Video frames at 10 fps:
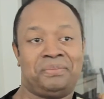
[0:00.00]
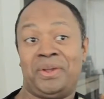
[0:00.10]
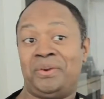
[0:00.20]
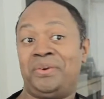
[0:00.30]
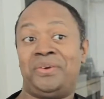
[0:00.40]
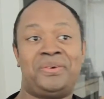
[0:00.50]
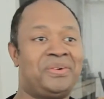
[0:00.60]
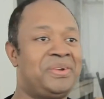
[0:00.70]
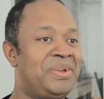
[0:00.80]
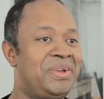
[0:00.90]
don't know.
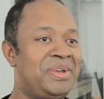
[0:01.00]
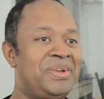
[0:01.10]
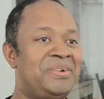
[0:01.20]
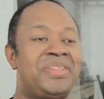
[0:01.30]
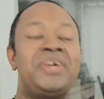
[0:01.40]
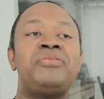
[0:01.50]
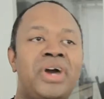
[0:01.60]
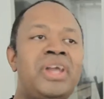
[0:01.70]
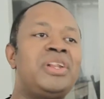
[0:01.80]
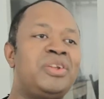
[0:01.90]
Then
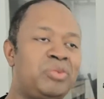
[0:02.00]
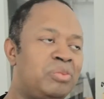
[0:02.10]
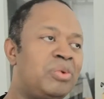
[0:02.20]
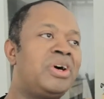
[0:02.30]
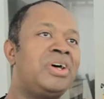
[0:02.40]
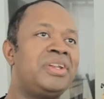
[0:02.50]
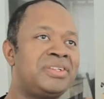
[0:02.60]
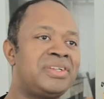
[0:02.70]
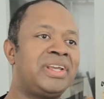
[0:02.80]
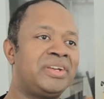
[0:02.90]
finally we won.
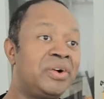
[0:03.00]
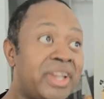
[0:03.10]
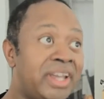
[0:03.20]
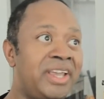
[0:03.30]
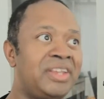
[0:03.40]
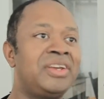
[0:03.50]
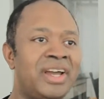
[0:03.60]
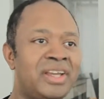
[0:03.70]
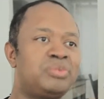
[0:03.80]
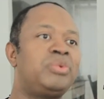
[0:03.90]
They're like, okay, you
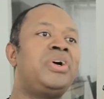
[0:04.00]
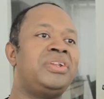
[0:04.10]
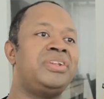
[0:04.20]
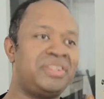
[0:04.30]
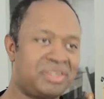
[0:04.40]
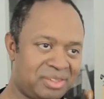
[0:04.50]
guys won.